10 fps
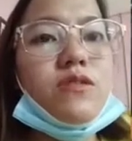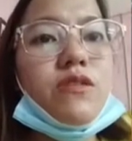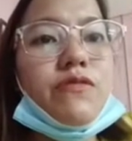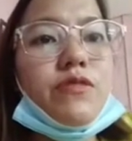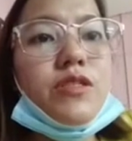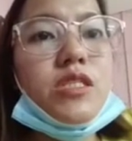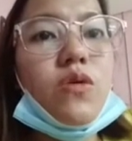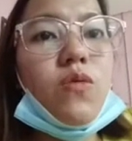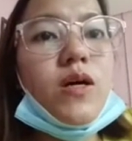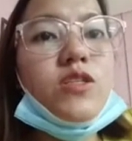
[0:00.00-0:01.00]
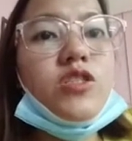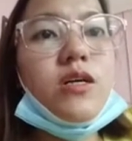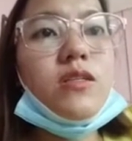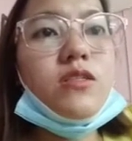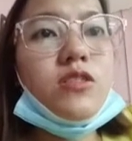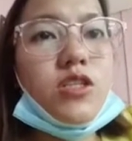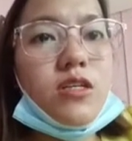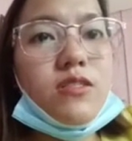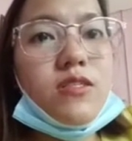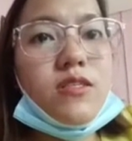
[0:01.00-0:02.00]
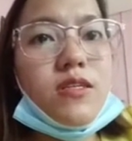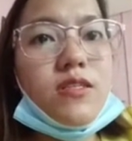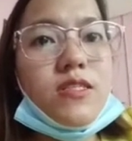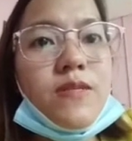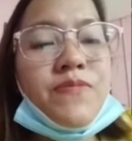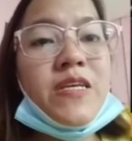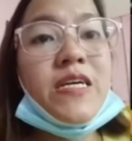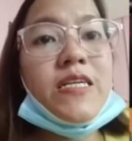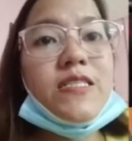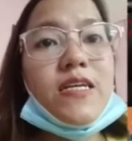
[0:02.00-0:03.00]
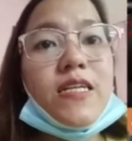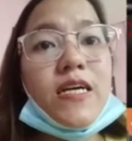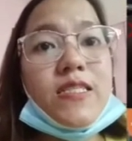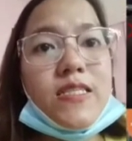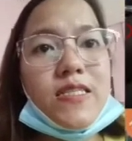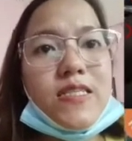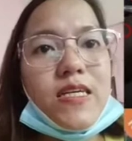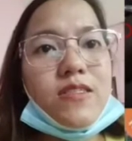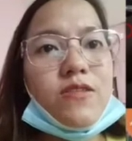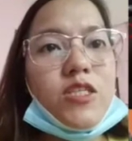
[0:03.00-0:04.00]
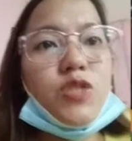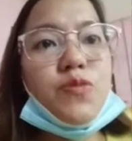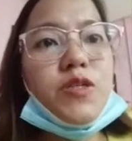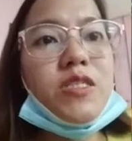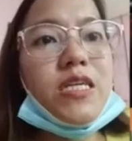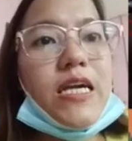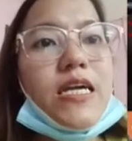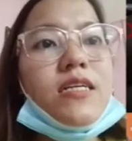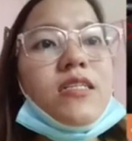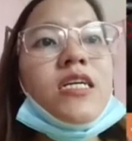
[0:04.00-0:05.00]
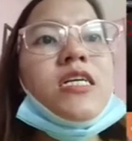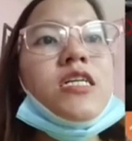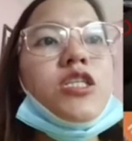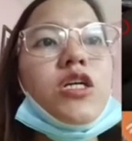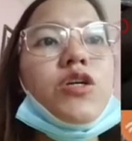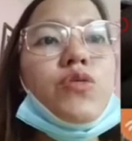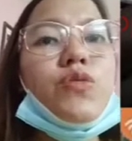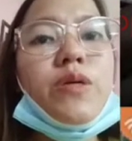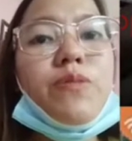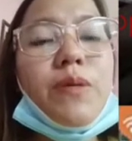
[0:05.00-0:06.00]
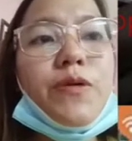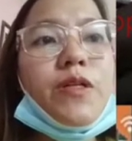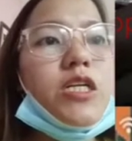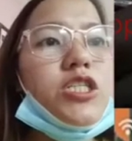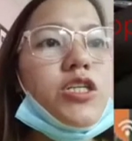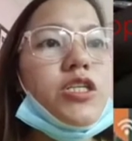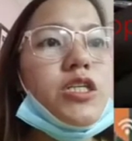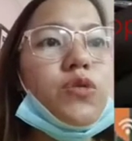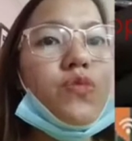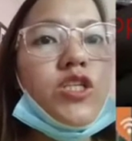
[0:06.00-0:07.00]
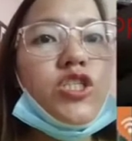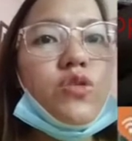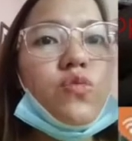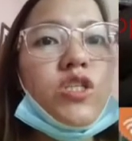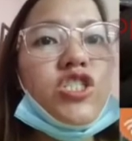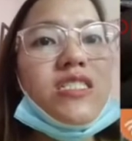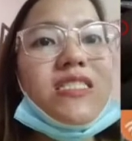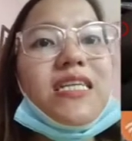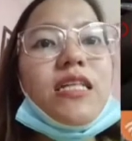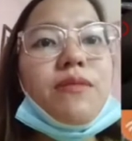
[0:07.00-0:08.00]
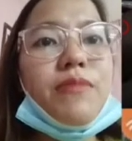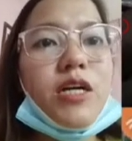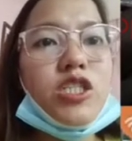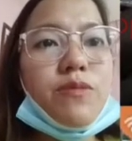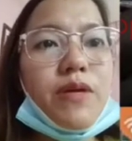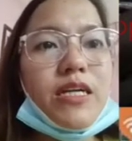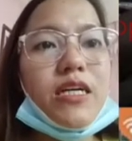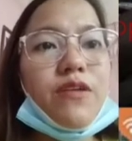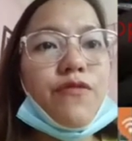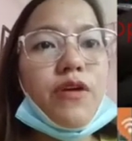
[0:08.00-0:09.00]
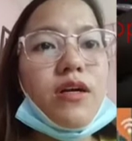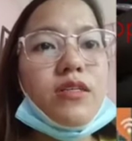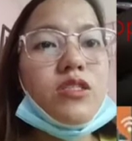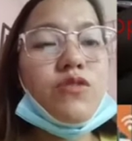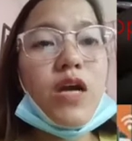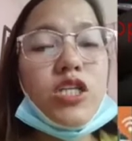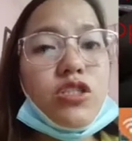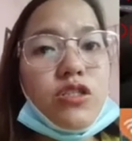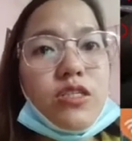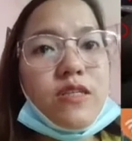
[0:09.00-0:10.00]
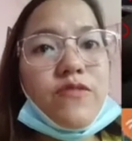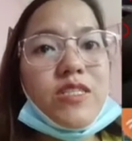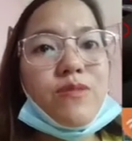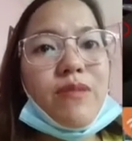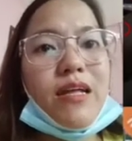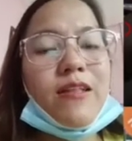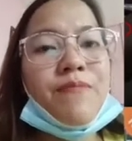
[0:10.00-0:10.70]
So the first one challenges is the density. So it's pertain the growing population in which is not matched by infrastructure investment.